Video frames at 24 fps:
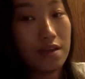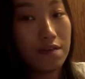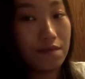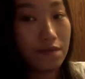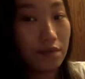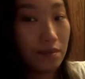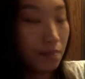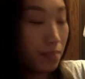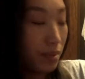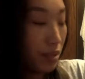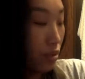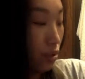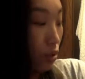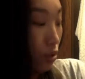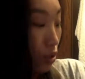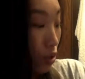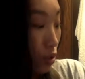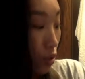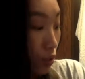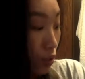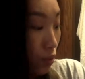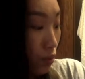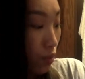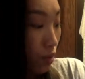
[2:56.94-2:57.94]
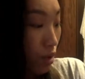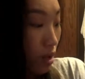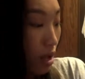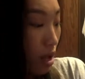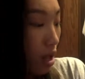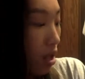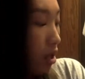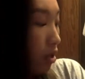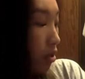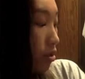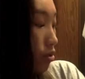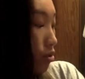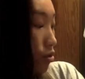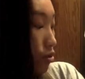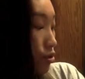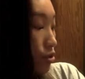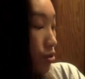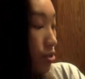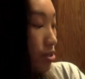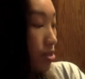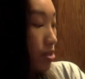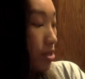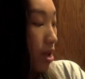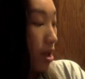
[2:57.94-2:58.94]
if it be new, you should
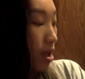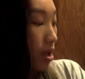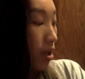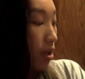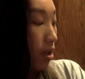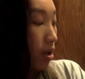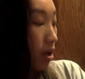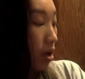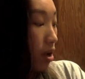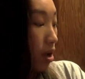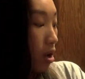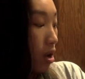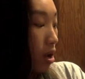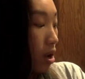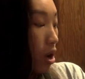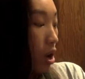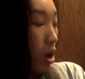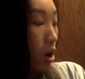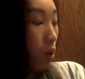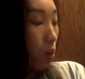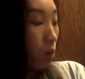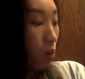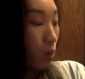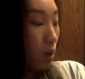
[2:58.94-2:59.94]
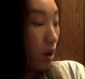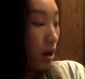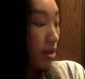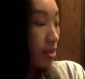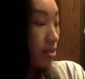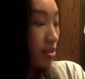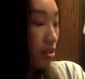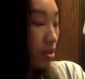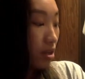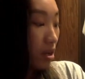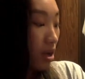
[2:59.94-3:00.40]
say, what is the